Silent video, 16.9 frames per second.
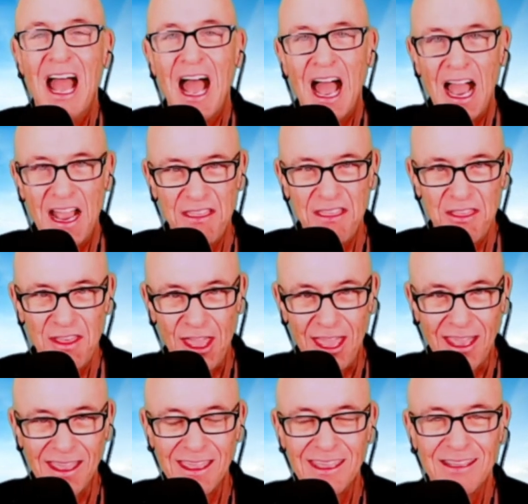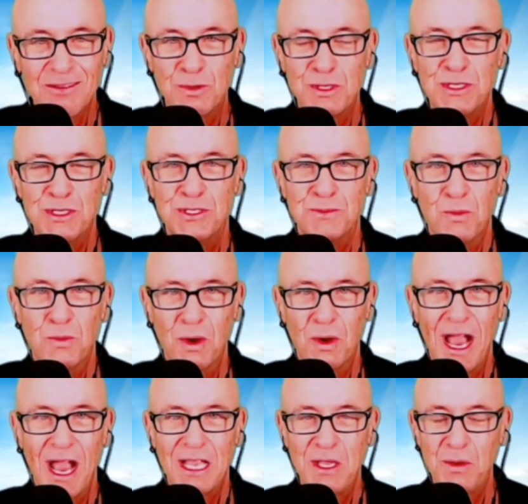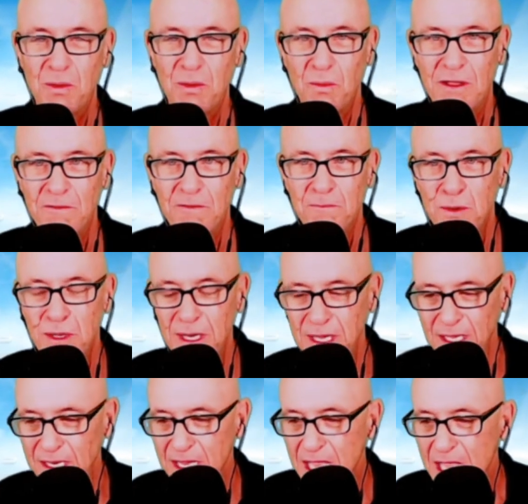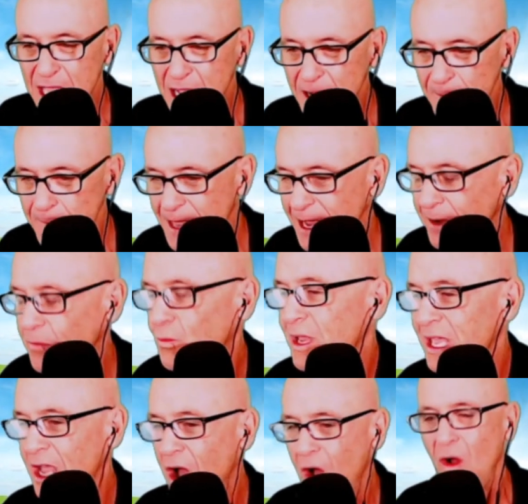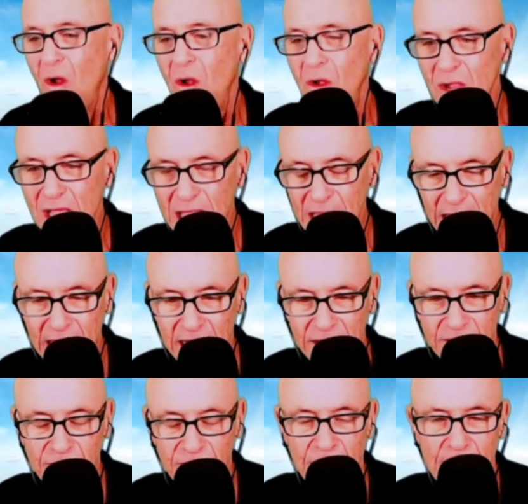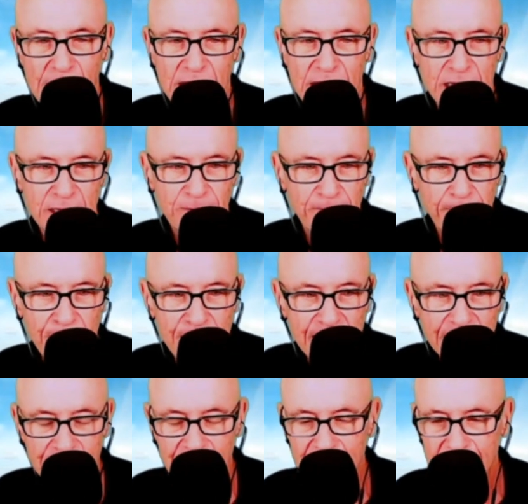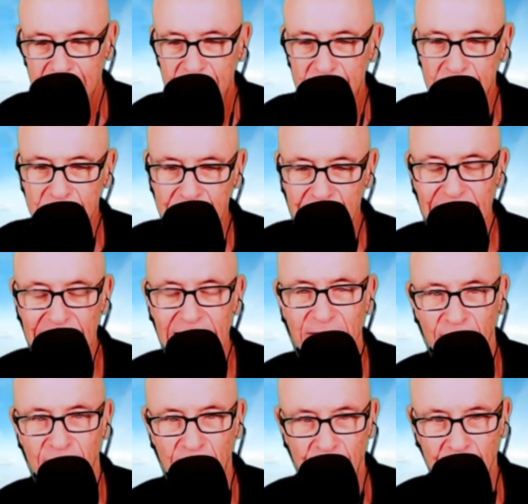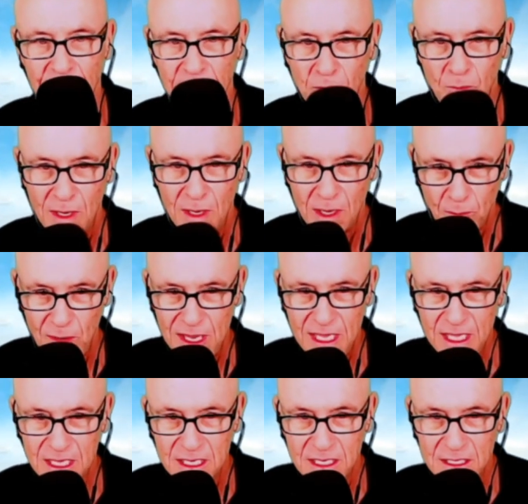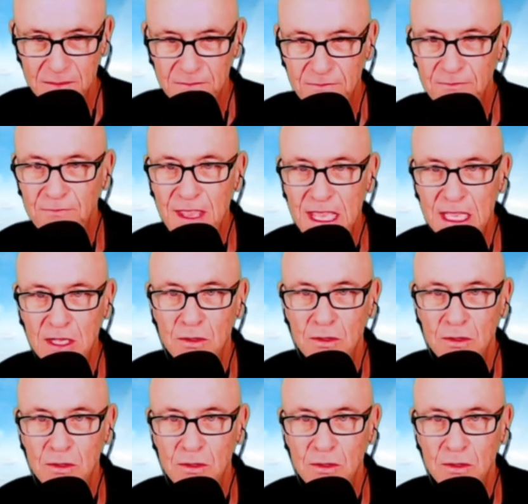think, which is the more accurate way of putting it, that we all have this level where we can feel